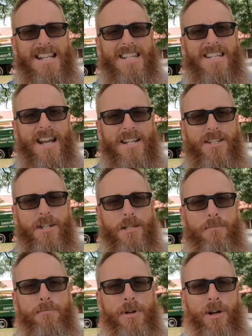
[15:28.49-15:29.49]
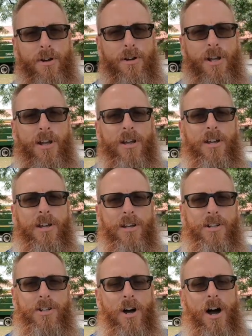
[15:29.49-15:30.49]

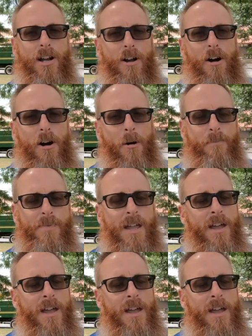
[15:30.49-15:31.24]
sussexbeard.com.